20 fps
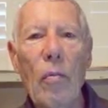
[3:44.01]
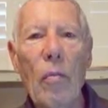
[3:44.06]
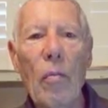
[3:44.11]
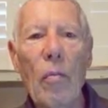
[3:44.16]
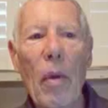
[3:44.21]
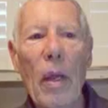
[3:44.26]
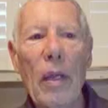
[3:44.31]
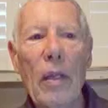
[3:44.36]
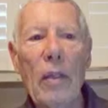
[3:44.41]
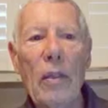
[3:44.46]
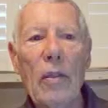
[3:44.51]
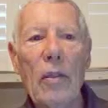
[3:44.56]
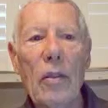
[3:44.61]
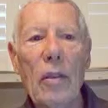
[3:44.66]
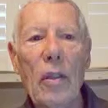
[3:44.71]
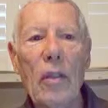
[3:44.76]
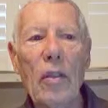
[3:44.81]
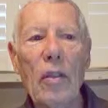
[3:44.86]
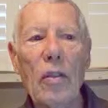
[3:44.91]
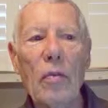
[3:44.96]
makes
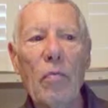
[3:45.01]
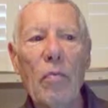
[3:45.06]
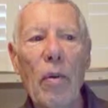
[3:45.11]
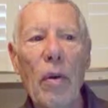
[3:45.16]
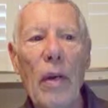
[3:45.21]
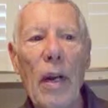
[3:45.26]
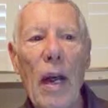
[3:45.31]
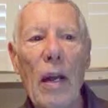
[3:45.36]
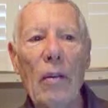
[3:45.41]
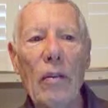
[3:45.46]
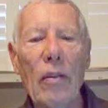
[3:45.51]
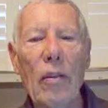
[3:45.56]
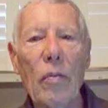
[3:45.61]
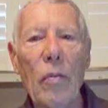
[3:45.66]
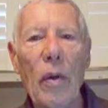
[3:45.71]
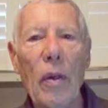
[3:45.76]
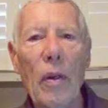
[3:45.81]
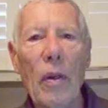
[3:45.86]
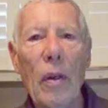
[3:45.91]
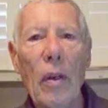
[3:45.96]
this
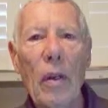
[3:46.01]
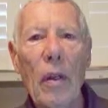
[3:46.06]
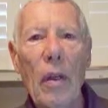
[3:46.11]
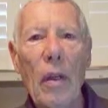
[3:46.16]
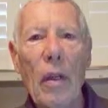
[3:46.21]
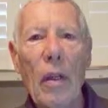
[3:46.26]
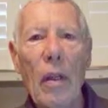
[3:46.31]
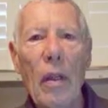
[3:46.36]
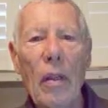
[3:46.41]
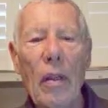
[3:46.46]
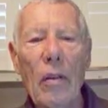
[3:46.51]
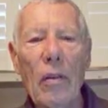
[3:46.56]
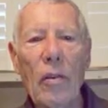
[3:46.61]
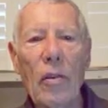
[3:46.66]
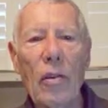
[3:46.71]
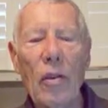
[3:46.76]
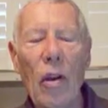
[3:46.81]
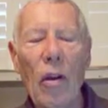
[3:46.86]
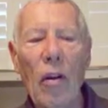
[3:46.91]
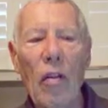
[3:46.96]
pronouncement. The
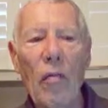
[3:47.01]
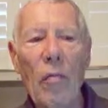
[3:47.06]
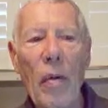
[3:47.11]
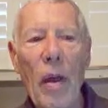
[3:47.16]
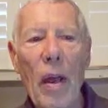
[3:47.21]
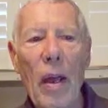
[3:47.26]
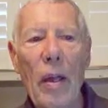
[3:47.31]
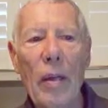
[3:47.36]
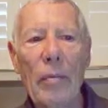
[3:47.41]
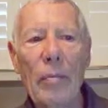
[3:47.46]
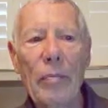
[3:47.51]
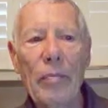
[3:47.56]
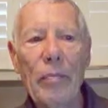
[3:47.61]
Son of Man,